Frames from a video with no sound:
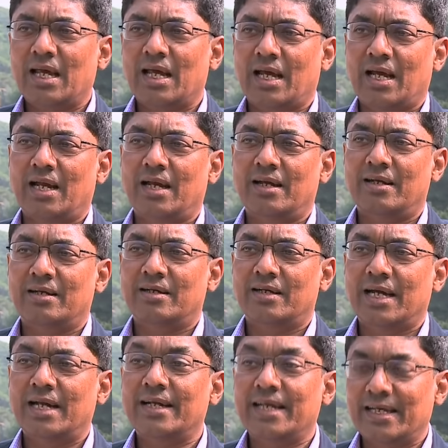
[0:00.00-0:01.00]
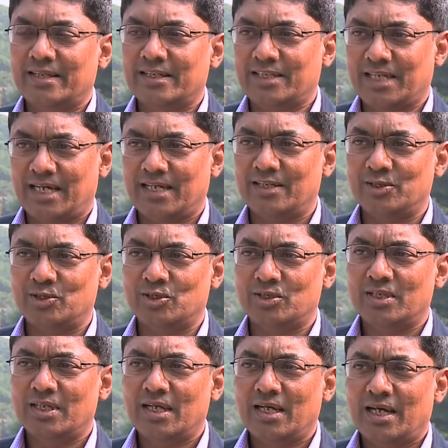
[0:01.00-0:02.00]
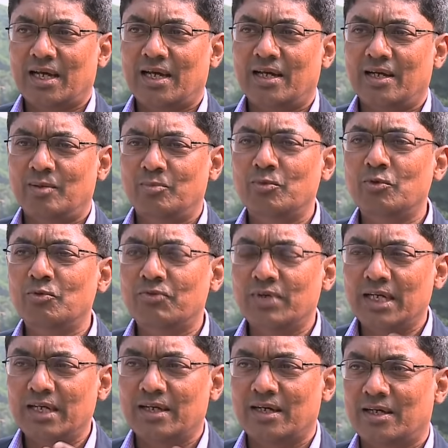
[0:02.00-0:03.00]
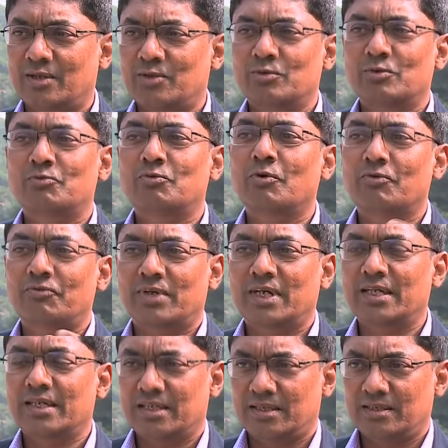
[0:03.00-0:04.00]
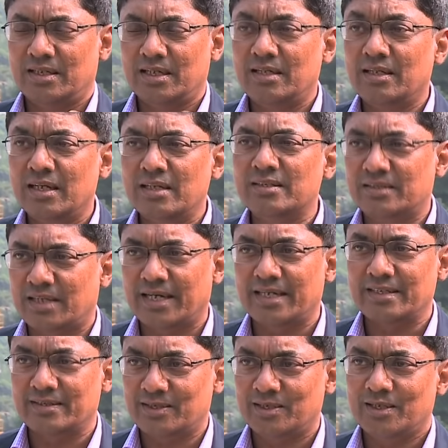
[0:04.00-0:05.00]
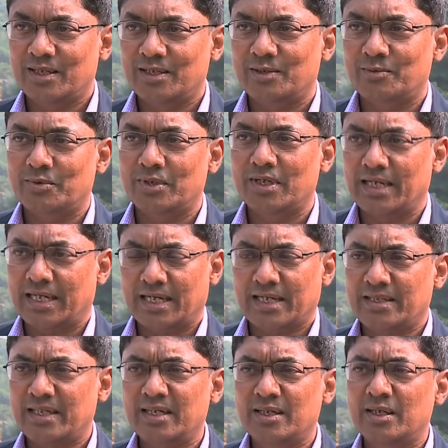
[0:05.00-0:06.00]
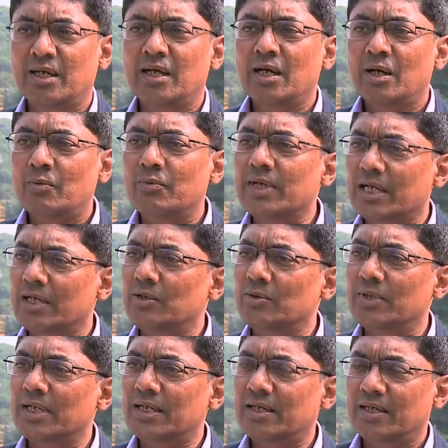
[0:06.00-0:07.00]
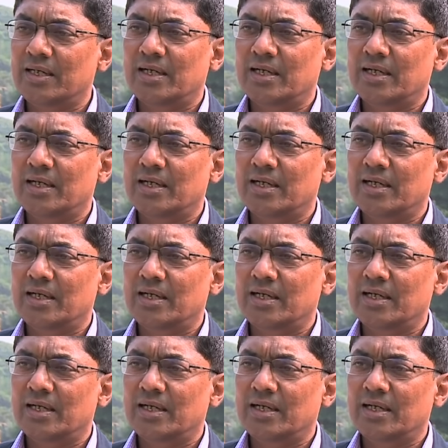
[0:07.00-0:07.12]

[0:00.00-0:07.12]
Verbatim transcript: and, uh, and take the challenge and move India to the forefront in, in, in science in, in, the world. And I think we can do it.